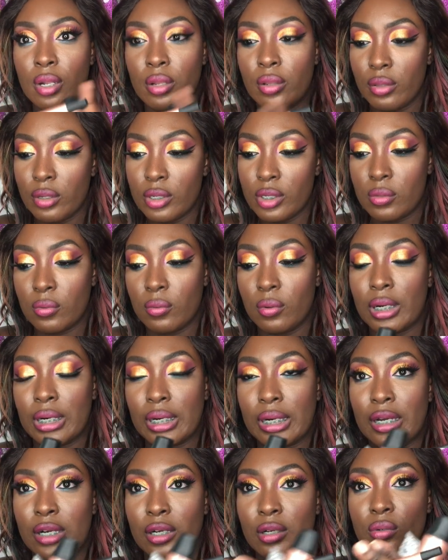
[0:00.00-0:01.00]
this one
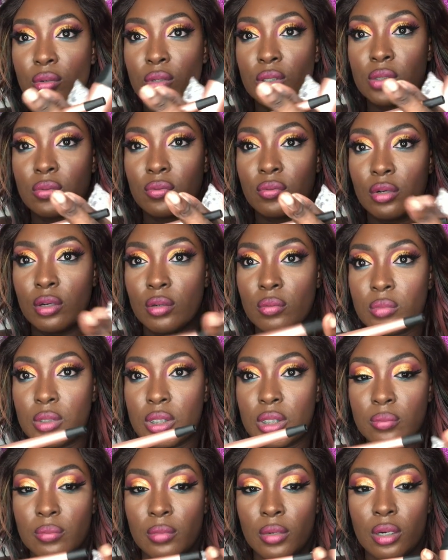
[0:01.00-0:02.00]
that goes from
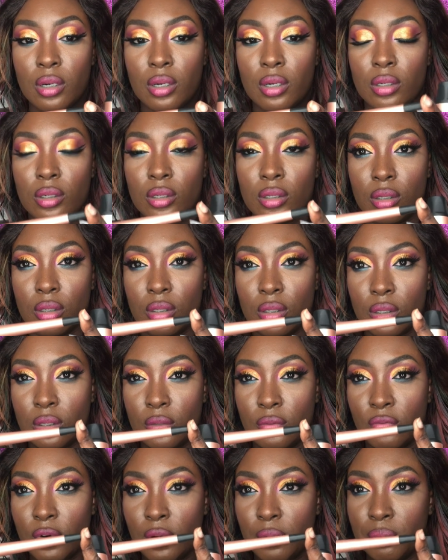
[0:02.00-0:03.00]
small,
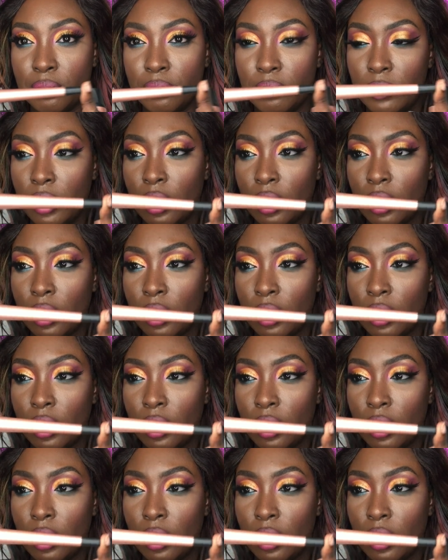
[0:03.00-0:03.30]
from